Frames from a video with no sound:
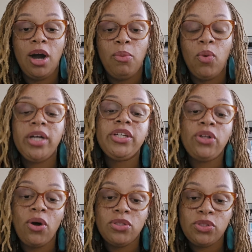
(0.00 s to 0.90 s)
one can
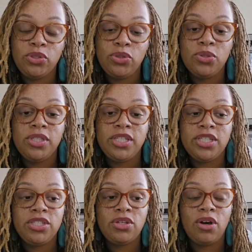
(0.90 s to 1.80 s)
also use
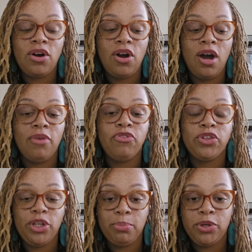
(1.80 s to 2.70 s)
this for
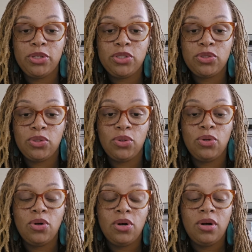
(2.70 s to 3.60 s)
their personal
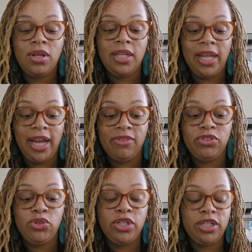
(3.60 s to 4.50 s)
life.
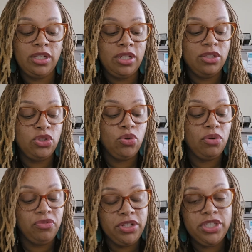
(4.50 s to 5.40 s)
You can do a
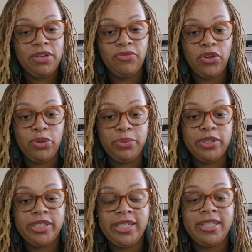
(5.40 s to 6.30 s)
risk and
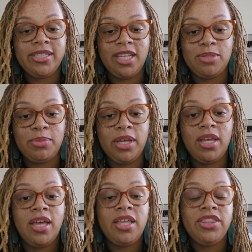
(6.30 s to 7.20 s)
vulnerability assessment
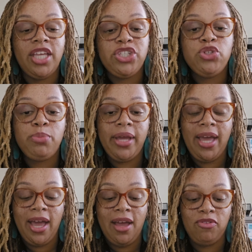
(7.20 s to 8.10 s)
that you may
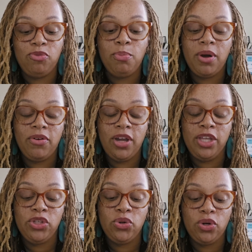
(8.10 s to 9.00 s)
have
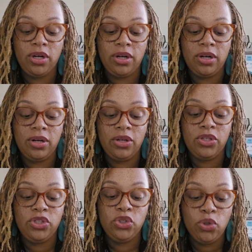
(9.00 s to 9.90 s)
in your
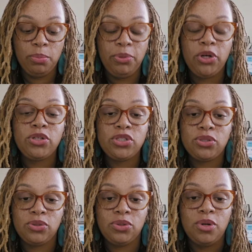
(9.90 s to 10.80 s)

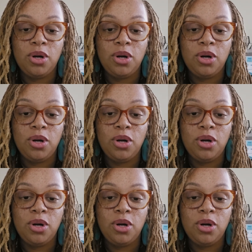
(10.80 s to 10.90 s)
personal,